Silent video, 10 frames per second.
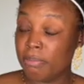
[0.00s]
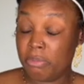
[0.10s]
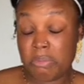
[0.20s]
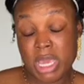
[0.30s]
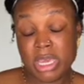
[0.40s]

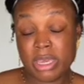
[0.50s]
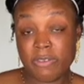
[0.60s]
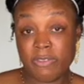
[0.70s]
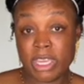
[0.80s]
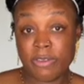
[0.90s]
make it
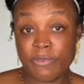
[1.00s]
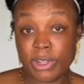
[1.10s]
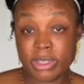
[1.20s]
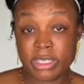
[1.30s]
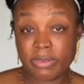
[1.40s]
convenient for
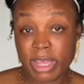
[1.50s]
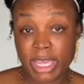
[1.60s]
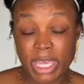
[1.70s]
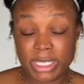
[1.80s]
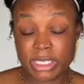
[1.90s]
yourself, I
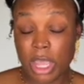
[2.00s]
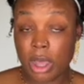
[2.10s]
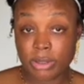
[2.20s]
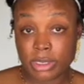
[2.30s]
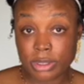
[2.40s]
guess,
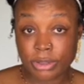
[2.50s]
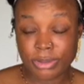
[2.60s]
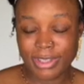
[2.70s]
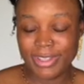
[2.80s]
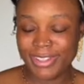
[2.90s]
also.
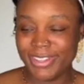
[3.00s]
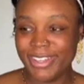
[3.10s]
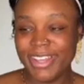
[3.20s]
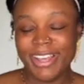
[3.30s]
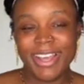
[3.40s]

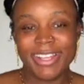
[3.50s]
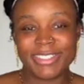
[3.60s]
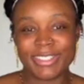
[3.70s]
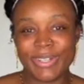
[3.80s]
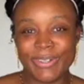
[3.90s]

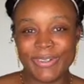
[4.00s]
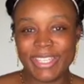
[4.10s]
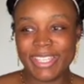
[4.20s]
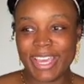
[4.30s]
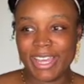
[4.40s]
So
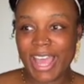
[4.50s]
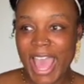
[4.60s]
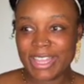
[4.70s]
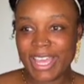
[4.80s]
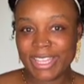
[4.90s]
yeah,
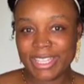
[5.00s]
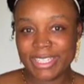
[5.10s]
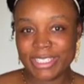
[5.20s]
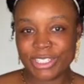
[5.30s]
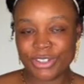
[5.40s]
I like
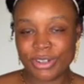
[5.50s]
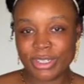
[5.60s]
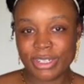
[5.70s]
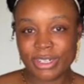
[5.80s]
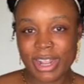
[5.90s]
this
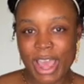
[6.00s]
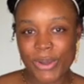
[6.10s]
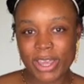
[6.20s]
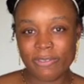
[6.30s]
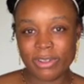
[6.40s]
stroller.
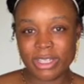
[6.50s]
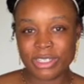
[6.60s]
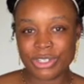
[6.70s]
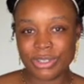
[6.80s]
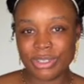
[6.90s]
However,
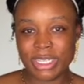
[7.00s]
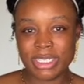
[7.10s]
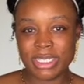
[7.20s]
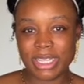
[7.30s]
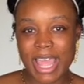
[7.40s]
this stroller
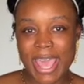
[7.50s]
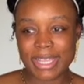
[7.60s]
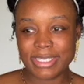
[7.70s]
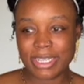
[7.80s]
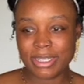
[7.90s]
doesn't
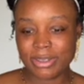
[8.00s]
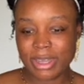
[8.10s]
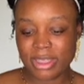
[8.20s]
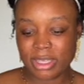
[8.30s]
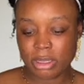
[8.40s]
last that long.
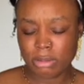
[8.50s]
I think